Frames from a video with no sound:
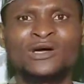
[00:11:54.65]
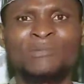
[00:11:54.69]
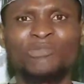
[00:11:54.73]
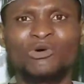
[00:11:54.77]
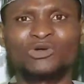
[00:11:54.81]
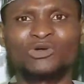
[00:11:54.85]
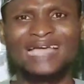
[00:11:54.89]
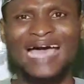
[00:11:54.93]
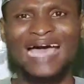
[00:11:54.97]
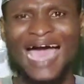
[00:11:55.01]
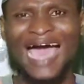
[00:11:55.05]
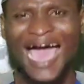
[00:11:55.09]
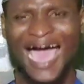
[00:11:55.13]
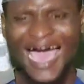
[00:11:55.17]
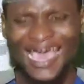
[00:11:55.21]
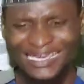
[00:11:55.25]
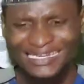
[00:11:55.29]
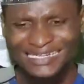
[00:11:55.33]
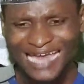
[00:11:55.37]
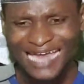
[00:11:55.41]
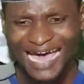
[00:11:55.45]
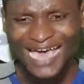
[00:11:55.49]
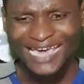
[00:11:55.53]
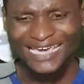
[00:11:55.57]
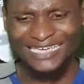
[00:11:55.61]
But
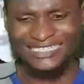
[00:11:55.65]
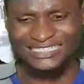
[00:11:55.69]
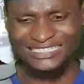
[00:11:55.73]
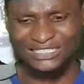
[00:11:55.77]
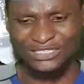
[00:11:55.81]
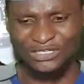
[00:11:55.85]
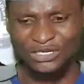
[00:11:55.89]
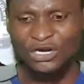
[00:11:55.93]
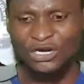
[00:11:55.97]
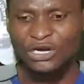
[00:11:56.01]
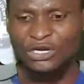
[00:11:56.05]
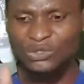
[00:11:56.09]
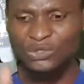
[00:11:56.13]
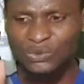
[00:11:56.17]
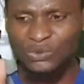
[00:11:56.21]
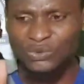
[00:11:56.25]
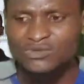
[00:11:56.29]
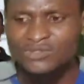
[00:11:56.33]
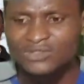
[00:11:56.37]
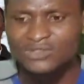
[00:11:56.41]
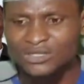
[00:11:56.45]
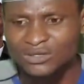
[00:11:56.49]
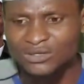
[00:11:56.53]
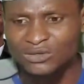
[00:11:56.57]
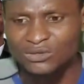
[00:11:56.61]
either it
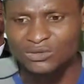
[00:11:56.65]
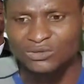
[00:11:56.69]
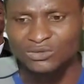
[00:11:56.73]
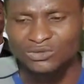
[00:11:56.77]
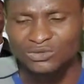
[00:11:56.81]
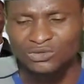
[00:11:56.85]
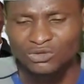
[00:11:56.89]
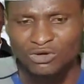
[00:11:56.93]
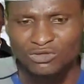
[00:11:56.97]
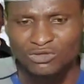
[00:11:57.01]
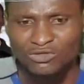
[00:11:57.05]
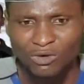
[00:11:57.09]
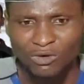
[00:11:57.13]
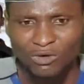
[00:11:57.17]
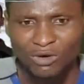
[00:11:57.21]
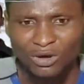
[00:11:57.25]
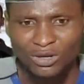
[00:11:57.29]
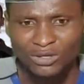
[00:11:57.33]
includes the loss